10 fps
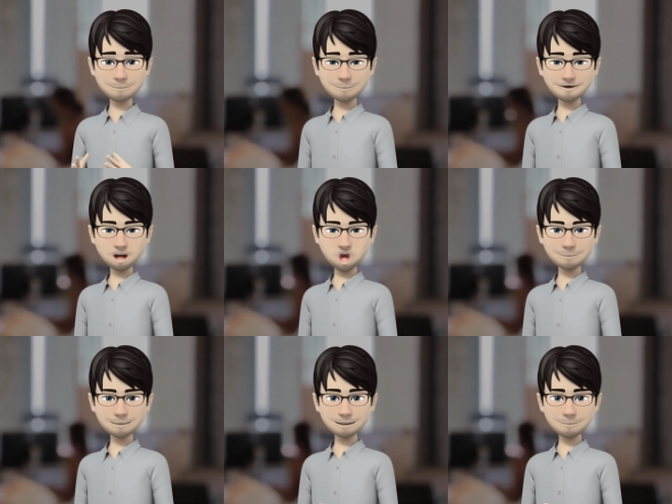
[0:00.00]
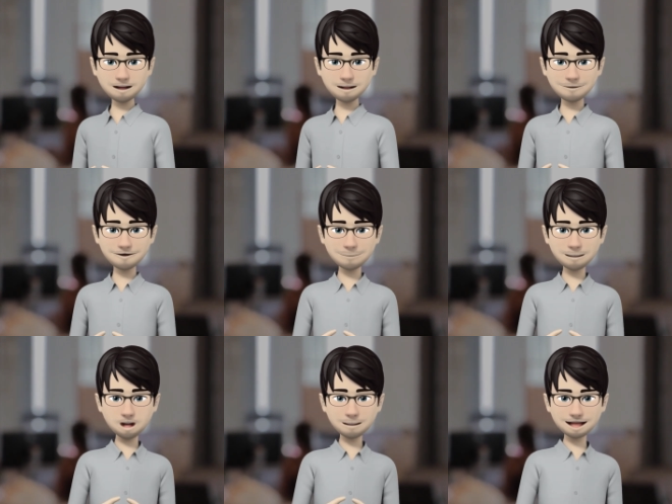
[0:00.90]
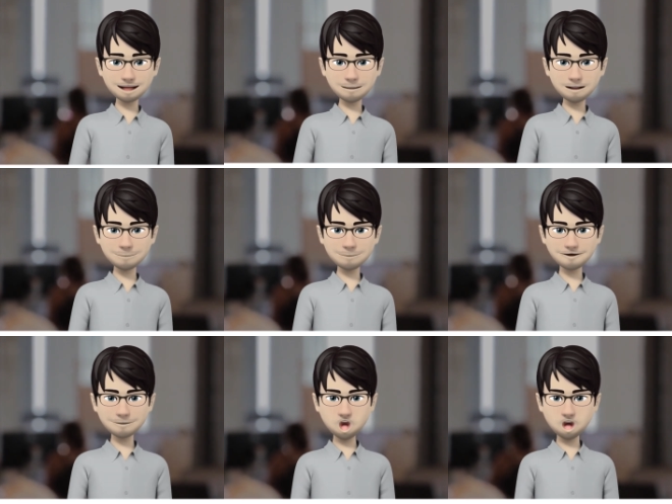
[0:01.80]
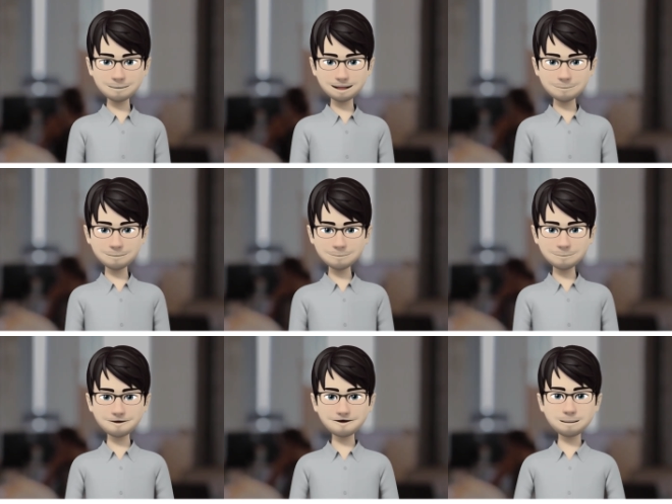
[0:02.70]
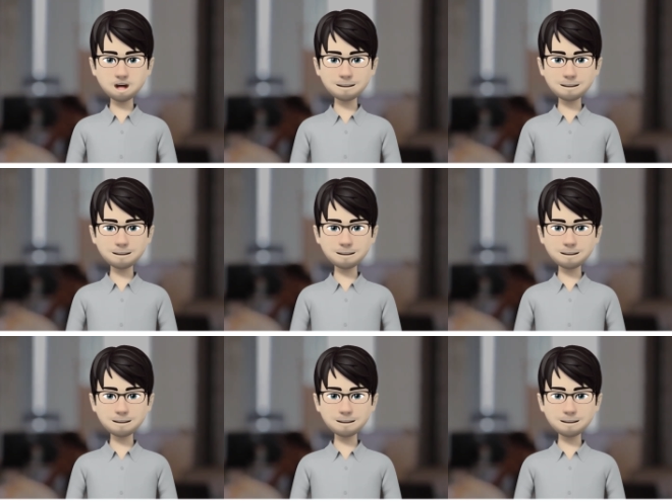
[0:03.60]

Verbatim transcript: Synechron's data science accelerators use Spark, Hadoop,